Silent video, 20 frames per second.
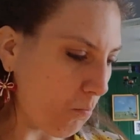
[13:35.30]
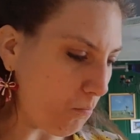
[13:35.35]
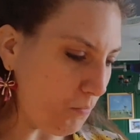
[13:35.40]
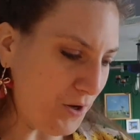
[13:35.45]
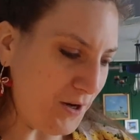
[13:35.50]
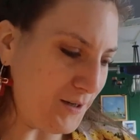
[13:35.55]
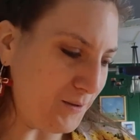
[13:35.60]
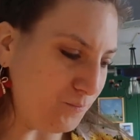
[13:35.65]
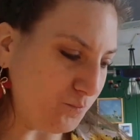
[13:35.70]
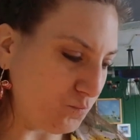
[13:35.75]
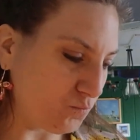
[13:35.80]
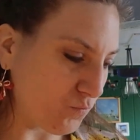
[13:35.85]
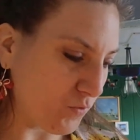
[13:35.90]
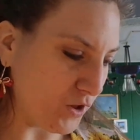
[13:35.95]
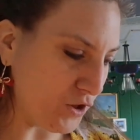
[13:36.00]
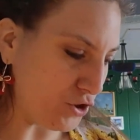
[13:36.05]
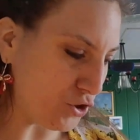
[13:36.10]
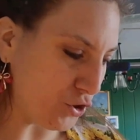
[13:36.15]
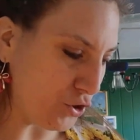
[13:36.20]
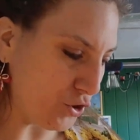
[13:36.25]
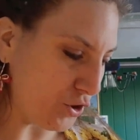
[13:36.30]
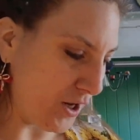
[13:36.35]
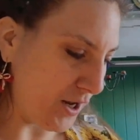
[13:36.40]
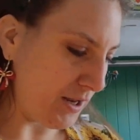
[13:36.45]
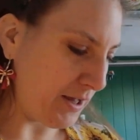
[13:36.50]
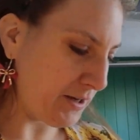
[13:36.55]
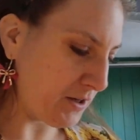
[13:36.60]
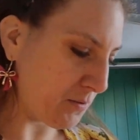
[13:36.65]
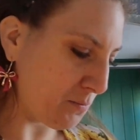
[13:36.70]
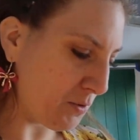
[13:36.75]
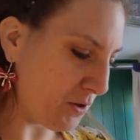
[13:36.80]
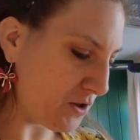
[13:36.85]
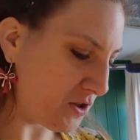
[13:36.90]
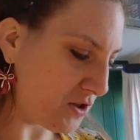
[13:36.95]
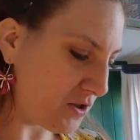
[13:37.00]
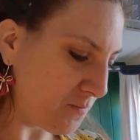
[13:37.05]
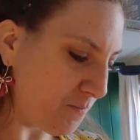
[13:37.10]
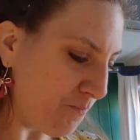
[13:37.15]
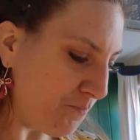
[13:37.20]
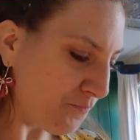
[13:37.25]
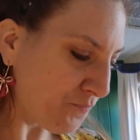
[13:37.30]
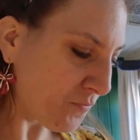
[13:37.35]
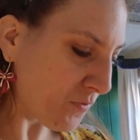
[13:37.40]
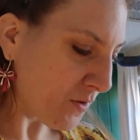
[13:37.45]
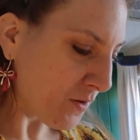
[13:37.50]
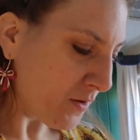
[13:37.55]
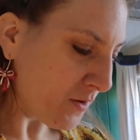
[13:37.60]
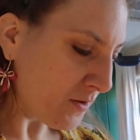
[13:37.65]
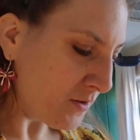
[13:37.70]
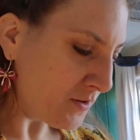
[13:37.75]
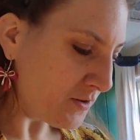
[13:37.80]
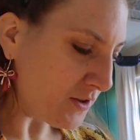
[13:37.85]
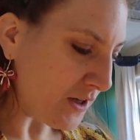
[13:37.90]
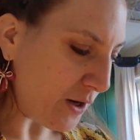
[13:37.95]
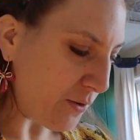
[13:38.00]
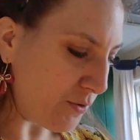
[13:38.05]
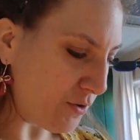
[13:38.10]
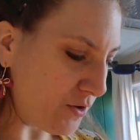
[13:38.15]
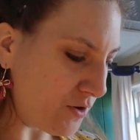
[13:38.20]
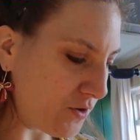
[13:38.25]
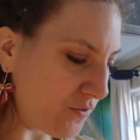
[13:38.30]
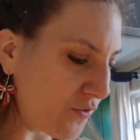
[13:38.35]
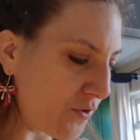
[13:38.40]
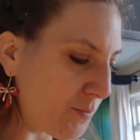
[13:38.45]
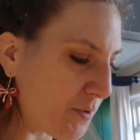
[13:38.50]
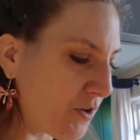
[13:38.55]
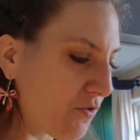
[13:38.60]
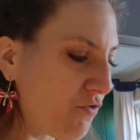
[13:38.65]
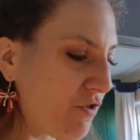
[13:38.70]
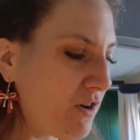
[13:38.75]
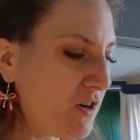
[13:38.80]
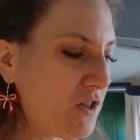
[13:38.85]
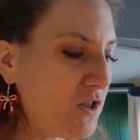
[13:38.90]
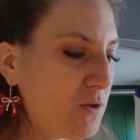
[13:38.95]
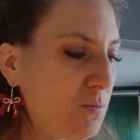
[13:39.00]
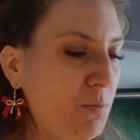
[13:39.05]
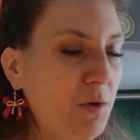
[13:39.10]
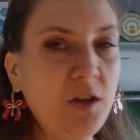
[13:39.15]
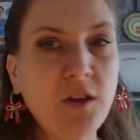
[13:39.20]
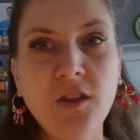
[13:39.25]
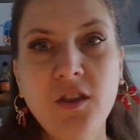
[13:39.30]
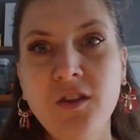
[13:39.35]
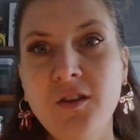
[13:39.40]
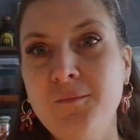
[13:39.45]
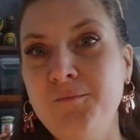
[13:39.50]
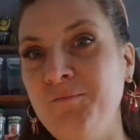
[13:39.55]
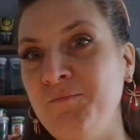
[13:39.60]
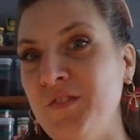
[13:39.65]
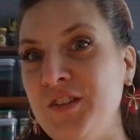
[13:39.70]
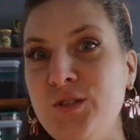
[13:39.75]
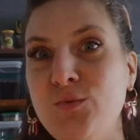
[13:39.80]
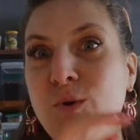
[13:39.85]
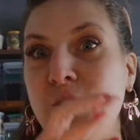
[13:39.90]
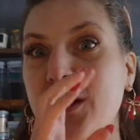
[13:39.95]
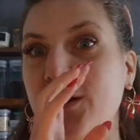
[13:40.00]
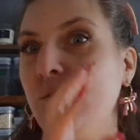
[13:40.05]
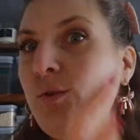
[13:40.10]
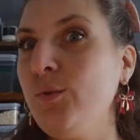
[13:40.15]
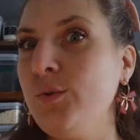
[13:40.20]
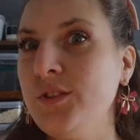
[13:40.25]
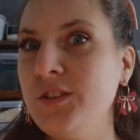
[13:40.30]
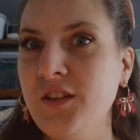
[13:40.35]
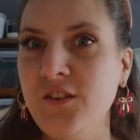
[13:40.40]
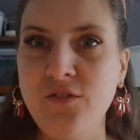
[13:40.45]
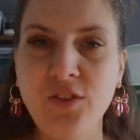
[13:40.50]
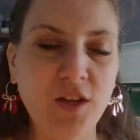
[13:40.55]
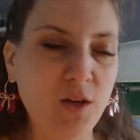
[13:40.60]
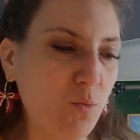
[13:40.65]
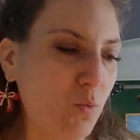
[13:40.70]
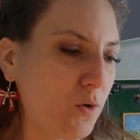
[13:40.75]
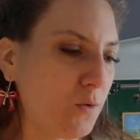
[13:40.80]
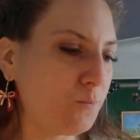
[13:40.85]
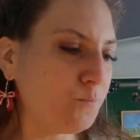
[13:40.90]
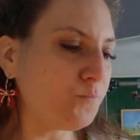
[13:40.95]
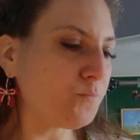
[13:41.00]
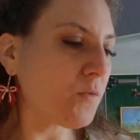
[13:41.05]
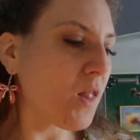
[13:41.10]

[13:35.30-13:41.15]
Yeah, it's good. I like the bit sourness from a Granny Smith. That's why I always have that one.